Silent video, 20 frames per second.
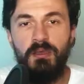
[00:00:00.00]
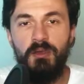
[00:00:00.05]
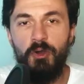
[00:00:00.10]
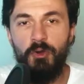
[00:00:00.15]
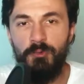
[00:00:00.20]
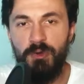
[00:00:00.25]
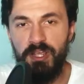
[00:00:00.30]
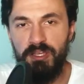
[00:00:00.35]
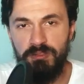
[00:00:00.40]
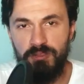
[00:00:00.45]

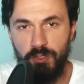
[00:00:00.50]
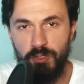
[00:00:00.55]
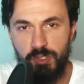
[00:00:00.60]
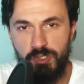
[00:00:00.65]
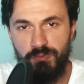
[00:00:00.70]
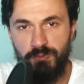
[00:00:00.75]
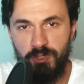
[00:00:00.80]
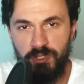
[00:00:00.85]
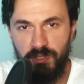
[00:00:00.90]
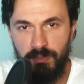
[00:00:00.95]
Alright,
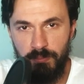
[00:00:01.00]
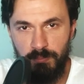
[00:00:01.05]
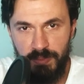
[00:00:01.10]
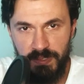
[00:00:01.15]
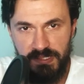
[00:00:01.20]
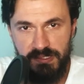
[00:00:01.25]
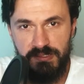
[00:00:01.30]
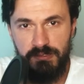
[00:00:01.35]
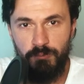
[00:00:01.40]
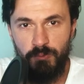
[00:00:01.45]
those were the
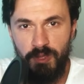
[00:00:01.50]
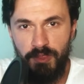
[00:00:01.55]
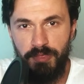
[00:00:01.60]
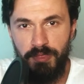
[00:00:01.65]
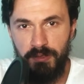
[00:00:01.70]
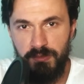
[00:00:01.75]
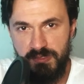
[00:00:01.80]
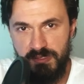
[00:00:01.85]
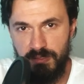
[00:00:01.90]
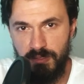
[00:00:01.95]
best
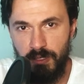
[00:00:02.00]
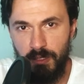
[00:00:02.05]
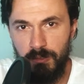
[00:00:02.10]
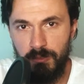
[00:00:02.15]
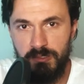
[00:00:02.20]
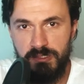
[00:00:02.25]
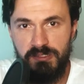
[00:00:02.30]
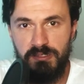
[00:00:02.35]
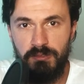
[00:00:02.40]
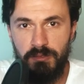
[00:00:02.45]

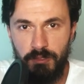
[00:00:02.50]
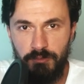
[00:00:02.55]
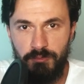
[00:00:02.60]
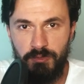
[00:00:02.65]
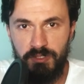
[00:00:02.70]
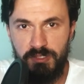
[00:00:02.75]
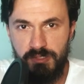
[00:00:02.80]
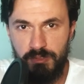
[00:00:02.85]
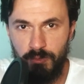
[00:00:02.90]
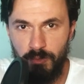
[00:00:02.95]
$1,000
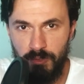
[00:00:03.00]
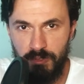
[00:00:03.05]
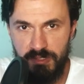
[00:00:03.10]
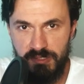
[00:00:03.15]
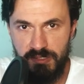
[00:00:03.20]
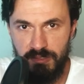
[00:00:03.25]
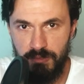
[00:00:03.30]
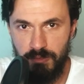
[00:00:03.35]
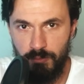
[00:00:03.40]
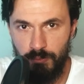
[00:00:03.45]
electric
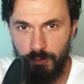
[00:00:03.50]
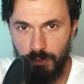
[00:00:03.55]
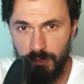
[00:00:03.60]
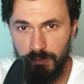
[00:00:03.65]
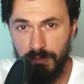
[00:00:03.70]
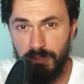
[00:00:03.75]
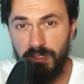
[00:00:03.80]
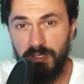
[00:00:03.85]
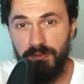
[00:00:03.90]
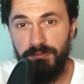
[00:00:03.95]
scooters in the
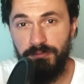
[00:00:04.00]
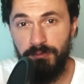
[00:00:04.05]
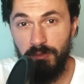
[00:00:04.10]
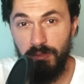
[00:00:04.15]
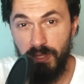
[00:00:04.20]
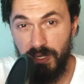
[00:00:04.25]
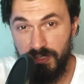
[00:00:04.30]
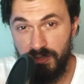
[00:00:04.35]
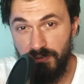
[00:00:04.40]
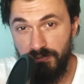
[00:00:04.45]
world. If you
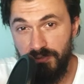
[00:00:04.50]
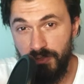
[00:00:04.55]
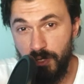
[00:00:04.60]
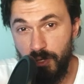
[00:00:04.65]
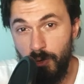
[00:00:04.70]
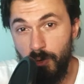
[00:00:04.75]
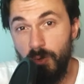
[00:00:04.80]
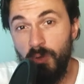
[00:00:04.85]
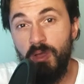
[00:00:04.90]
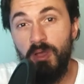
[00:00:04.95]
like the
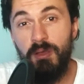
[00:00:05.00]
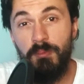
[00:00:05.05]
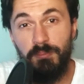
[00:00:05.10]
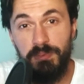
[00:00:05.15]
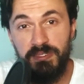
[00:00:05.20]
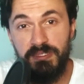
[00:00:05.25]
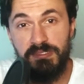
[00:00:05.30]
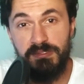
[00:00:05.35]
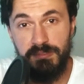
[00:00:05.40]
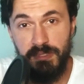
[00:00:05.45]
video,
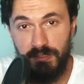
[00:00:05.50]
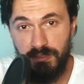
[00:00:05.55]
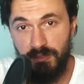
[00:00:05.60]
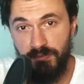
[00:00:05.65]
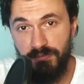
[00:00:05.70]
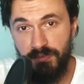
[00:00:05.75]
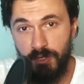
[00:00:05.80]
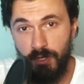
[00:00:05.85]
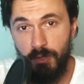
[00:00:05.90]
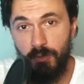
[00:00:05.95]
please like the
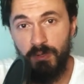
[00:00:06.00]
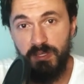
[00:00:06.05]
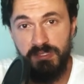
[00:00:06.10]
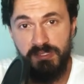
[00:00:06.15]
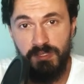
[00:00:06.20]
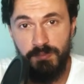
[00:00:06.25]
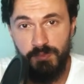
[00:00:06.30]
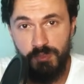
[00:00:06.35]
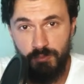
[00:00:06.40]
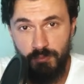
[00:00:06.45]
video and
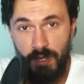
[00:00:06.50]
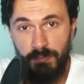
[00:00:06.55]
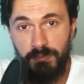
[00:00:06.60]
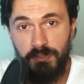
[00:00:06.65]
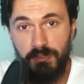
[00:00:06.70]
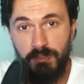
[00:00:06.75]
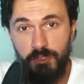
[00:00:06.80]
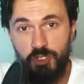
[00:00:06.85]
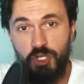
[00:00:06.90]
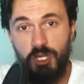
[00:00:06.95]
subscribe
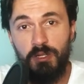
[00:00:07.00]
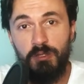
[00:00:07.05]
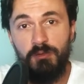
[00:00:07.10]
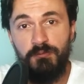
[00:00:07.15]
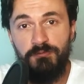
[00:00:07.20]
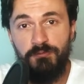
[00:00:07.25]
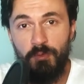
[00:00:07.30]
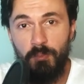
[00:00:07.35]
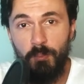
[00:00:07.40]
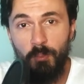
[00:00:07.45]
to the channel
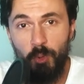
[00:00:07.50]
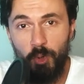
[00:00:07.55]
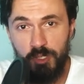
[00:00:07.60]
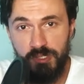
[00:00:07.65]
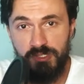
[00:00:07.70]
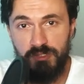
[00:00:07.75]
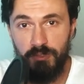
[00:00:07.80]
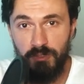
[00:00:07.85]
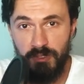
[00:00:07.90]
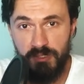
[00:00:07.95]
for more
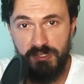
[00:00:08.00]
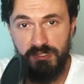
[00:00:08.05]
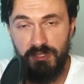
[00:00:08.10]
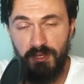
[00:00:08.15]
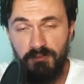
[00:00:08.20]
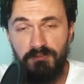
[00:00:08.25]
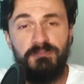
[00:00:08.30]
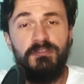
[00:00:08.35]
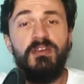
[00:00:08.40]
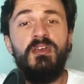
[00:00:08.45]
scooter
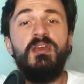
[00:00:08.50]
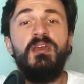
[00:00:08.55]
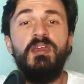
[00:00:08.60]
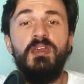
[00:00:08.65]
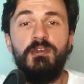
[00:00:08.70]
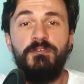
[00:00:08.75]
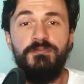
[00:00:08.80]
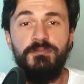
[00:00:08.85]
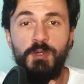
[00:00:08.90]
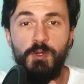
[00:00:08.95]
stuff.
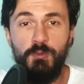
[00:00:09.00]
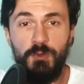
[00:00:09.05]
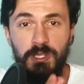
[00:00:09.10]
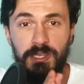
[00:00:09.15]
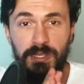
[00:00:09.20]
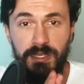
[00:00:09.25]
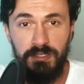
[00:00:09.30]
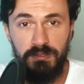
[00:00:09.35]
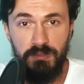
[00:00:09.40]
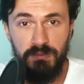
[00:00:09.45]
If you
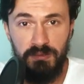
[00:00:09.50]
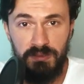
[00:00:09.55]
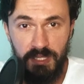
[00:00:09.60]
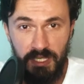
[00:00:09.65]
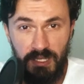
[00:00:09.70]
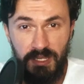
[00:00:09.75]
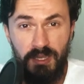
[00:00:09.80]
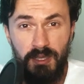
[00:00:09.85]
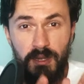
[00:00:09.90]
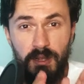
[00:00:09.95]
would like to
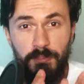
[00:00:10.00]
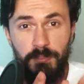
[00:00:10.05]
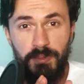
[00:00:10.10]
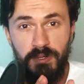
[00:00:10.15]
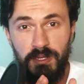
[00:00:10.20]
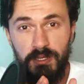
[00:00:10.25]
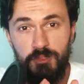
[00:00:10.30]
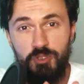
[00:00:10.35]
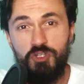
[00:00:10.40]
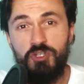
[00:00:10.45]
take it up a
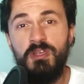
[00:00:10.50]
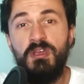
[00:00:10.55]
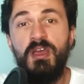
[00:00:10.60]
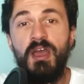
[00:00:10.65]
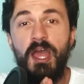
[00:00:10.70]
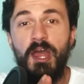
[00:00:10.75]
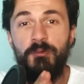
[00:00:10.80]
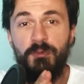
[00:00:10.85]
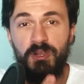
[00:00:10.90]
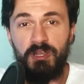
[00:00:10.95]
notch,
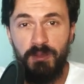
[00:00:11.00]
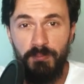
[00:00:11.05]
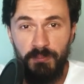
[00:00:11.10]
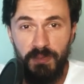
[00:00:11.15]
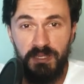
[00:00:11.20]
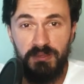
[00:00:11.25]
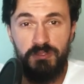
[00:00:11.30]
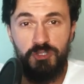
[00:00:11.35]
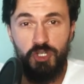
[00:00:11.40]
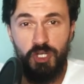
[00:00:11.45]
I
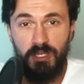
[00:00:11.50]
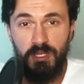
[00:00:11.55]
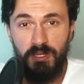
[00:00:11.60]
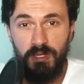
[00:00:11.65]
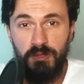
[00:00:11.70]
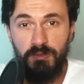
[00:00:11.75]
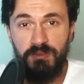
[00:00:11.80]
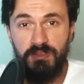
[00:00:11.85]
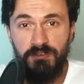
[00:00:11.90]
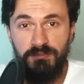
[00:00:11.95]
recommend
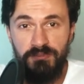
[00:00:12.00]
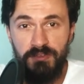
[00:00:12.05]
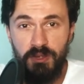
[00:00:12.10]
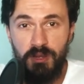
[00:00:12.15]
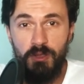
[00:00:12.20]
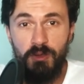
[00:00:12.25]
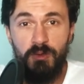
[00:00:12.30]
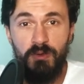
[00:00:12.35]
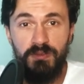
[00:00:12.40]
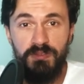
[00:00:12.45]
checking out the
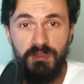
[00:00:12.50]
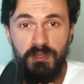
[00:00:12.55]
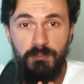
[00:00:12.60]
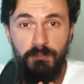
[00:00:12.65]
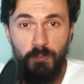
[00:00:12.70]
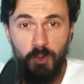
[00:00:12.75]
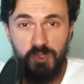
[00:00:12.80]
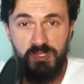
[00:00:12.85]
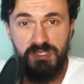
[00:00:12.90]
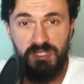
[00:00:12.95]
video on the
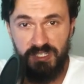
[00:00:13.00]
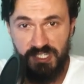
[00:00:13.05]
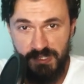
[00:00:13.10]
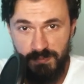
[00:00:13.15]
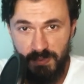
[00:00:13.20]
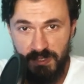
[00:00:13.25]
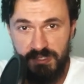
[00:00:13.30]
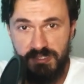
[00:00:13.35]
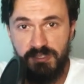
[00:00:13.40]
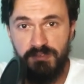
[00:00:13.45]
most
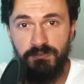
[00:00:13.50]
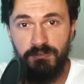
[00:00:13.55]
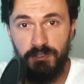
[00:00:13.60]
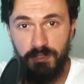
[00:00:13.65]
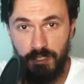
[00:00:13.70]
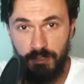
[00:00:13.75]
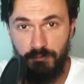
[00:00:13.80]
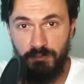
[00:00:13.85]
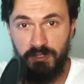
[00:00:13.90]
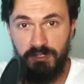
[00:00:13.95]
expensive
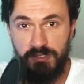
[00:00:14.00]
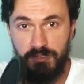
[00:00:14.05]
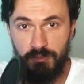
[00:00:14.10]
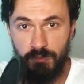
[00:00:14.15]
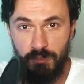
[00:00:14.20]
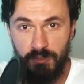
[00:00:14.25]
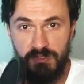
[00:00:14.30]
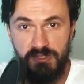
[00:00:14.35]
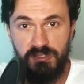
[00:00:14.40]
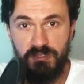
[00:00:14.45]
electric
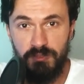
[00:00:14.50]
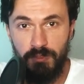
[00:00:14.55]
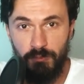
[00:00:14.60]
scooters in the